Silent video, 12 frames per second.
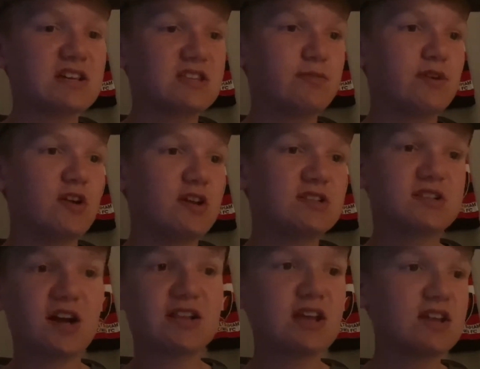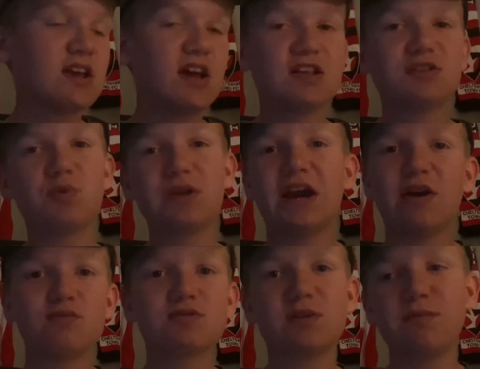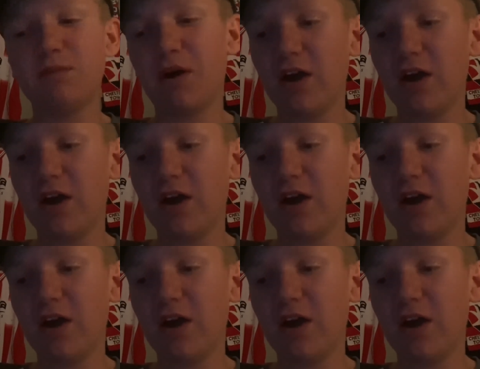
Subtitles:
to be honest. I did tweet out some of my